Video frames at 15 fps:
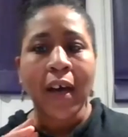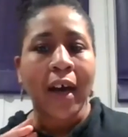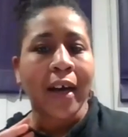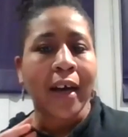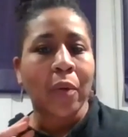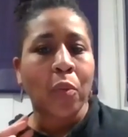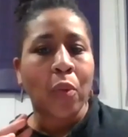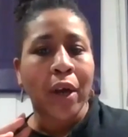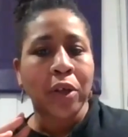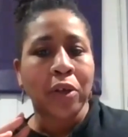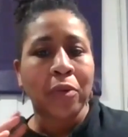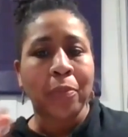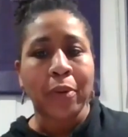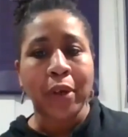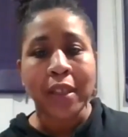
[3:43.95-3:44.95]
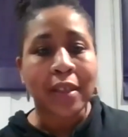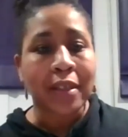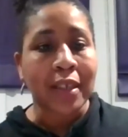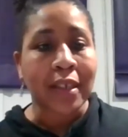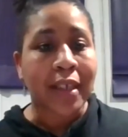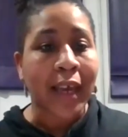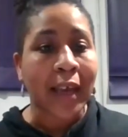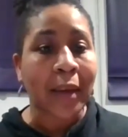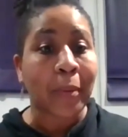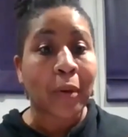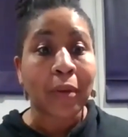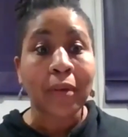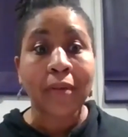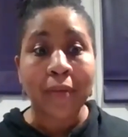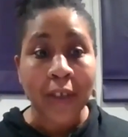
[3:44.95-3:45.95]
Uh, what you bring to the
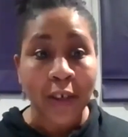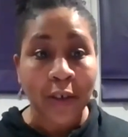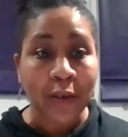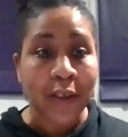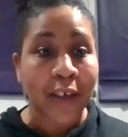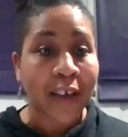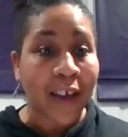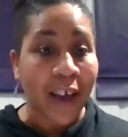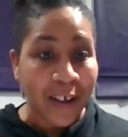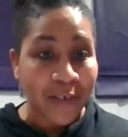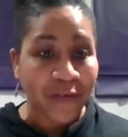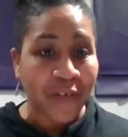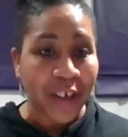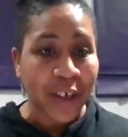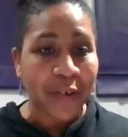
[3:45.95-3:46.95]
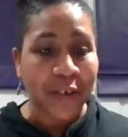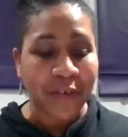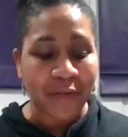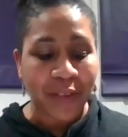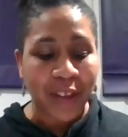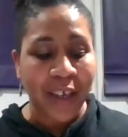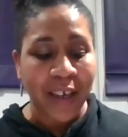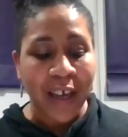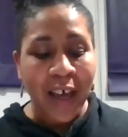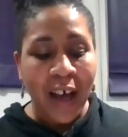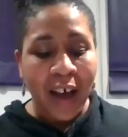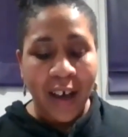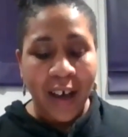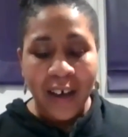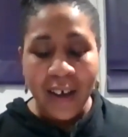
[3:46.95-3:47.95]
table, literally and figuratively.
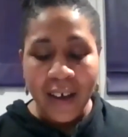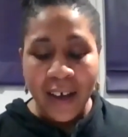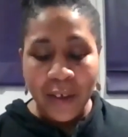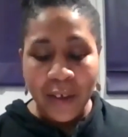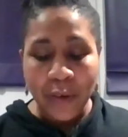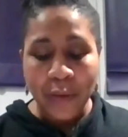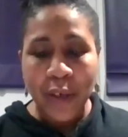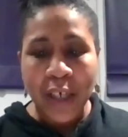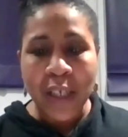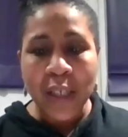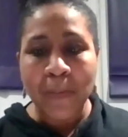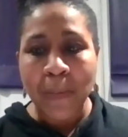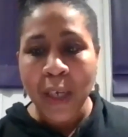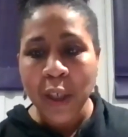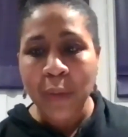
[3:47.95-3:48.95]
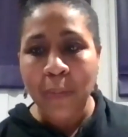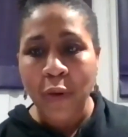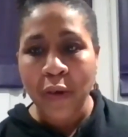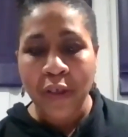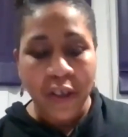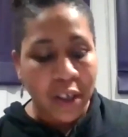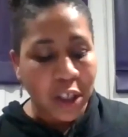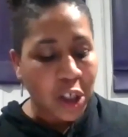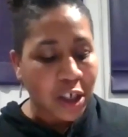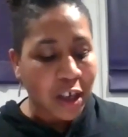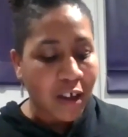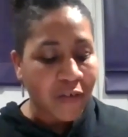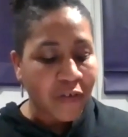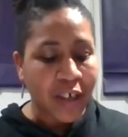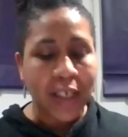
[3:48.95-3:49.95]
Uh, I know he's much more than a
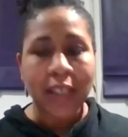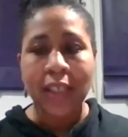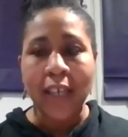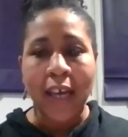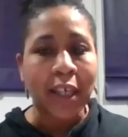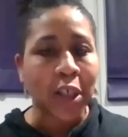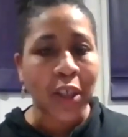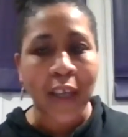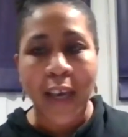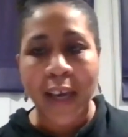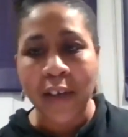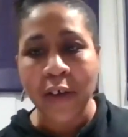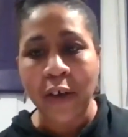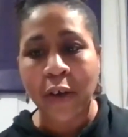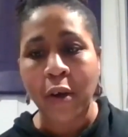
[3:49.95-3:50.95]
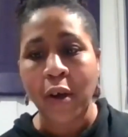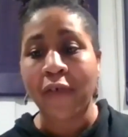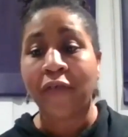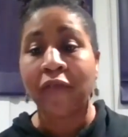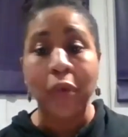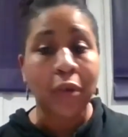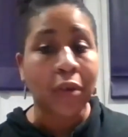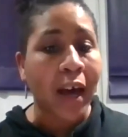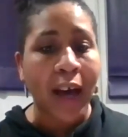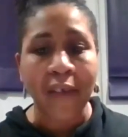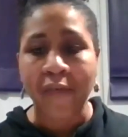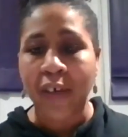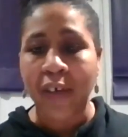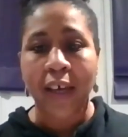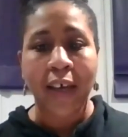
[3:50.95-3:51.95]
chef. He's an educator, a food
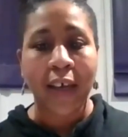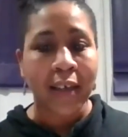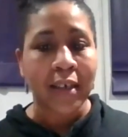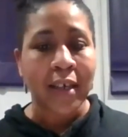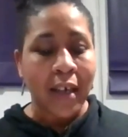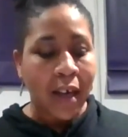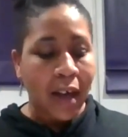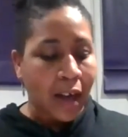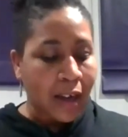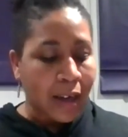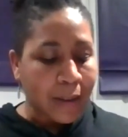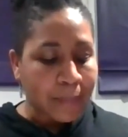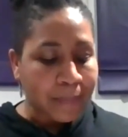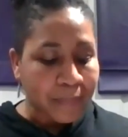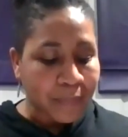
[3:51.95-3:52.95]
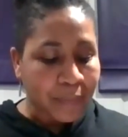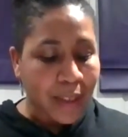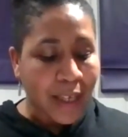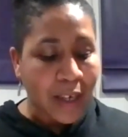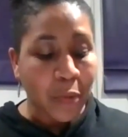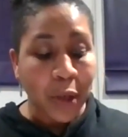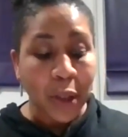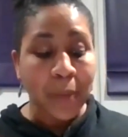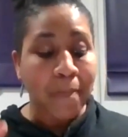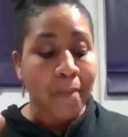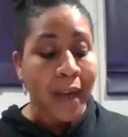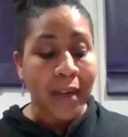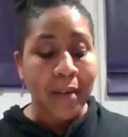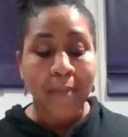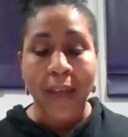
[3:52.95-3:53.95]
advocate. Um, he wears
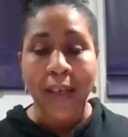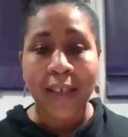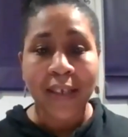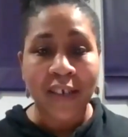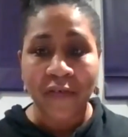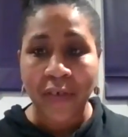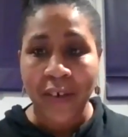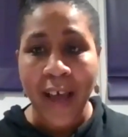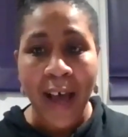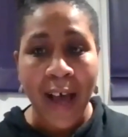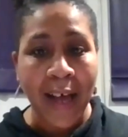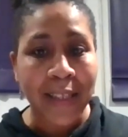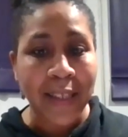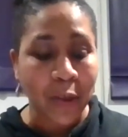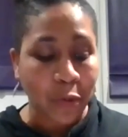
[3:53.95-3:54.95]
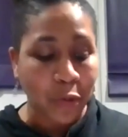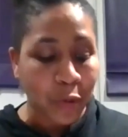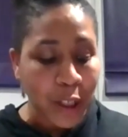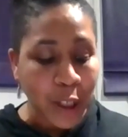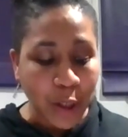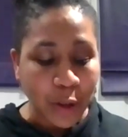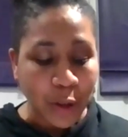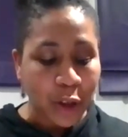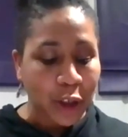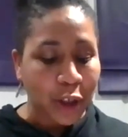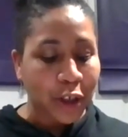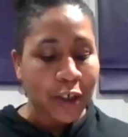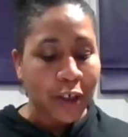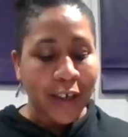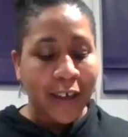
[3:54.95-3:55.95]
many, many different hats, a
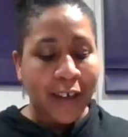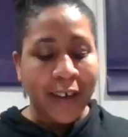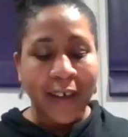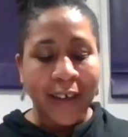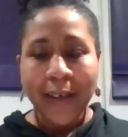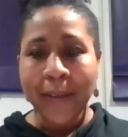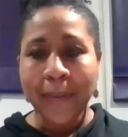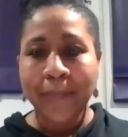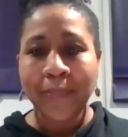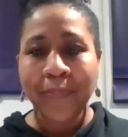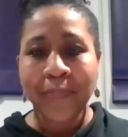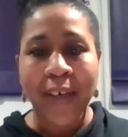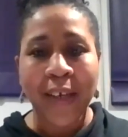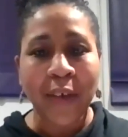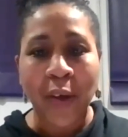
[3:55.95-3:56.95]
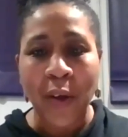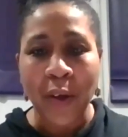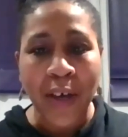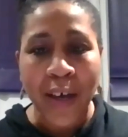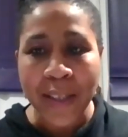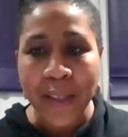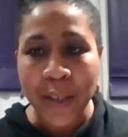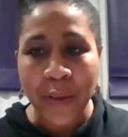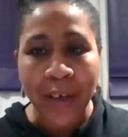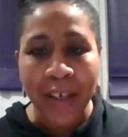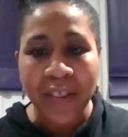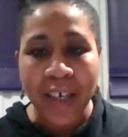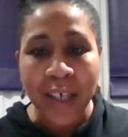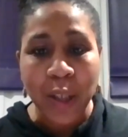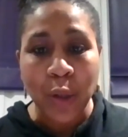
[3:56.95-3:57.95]
researcher, um, and all kinds of
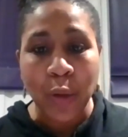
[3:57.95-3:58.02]
great things.